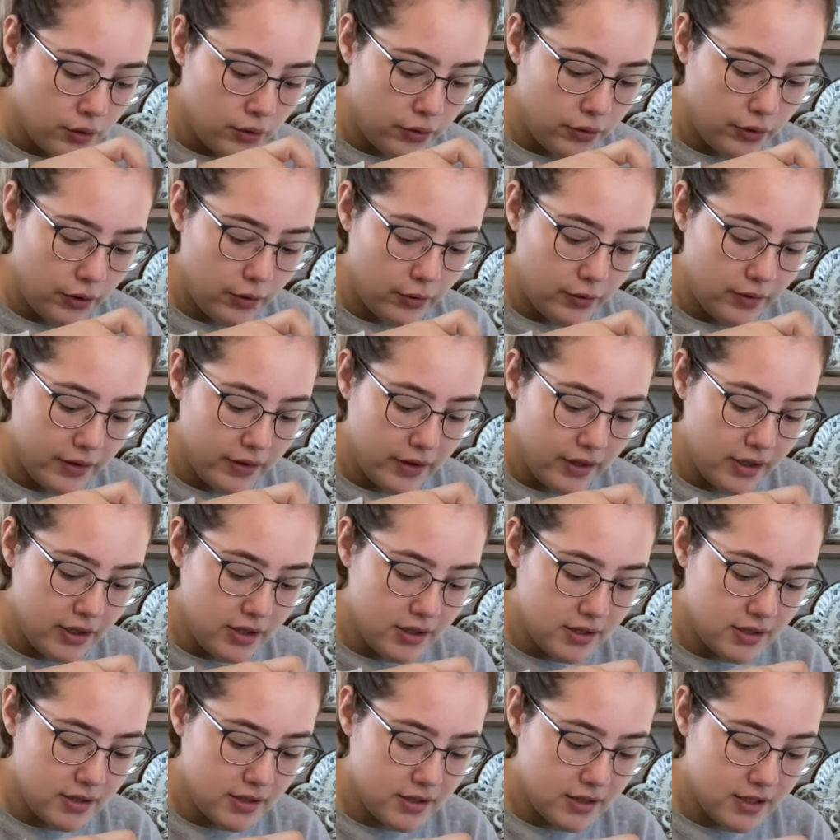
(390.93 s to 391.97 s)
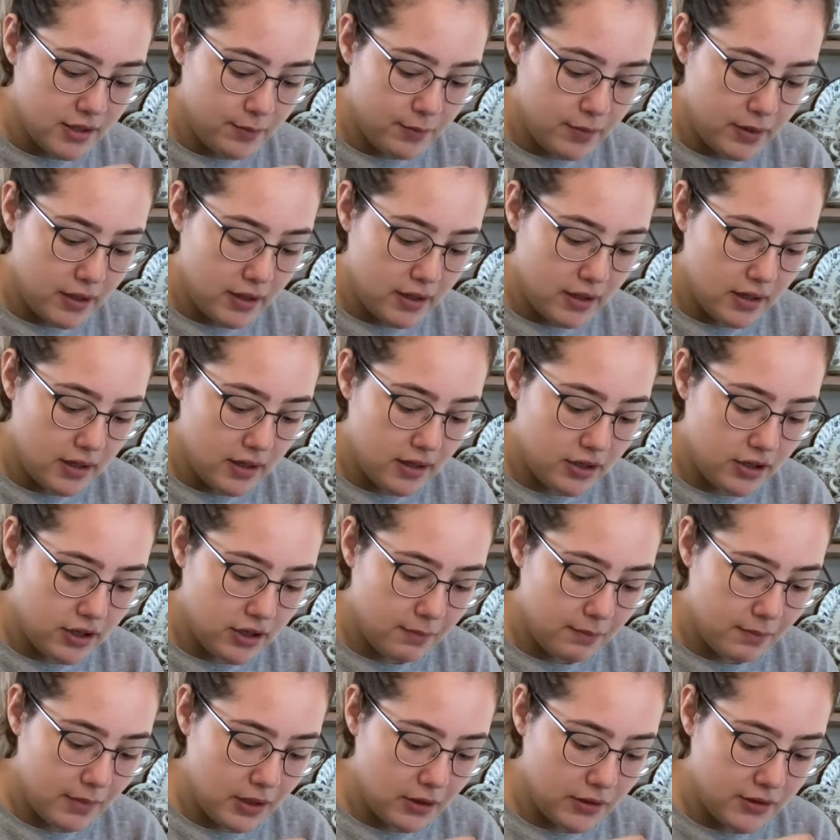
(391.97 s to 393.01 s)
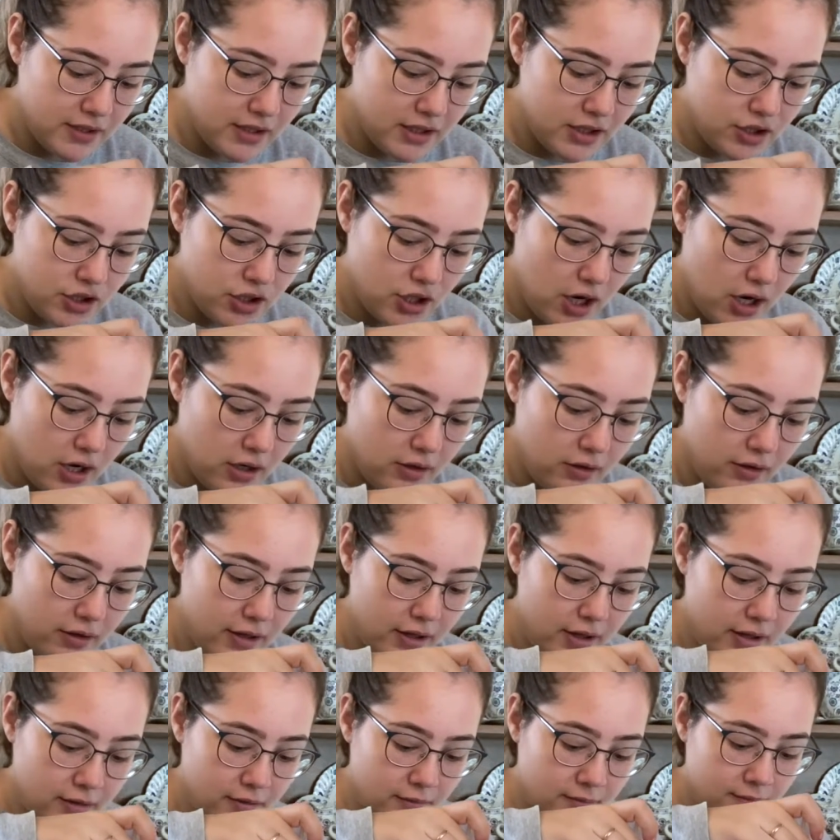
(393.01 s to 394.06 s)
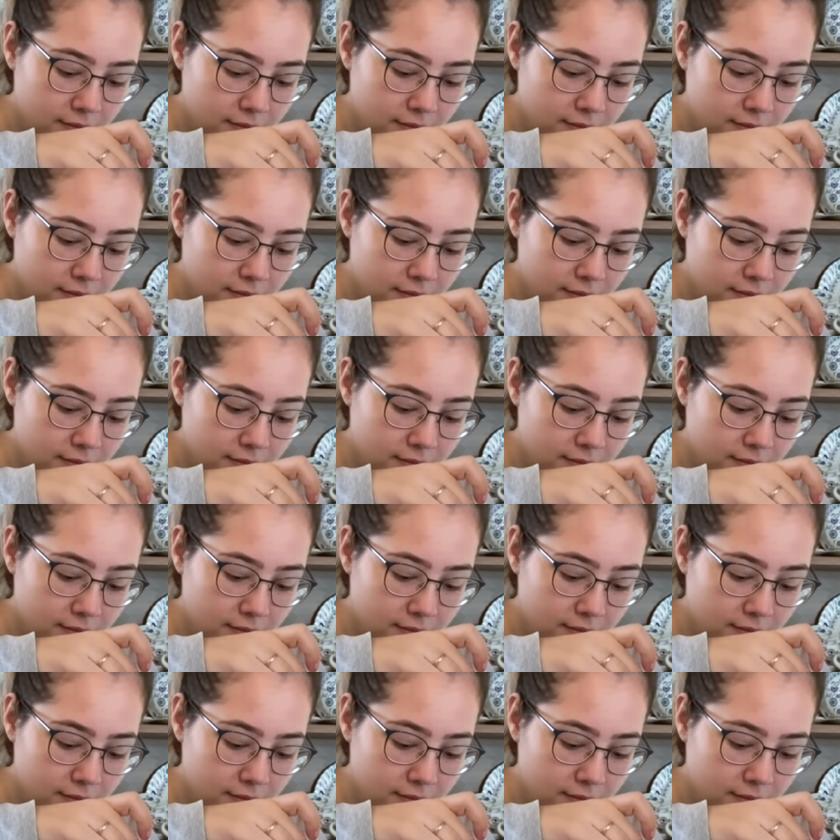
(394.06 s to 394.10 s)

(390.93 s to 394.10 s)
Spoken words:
So, and then you just dip it in your melted chocolate,